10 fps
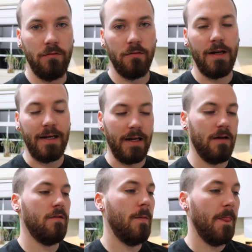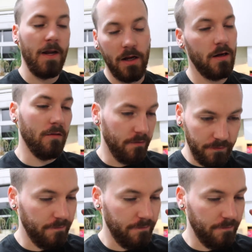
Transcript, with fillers: right now, and I don't.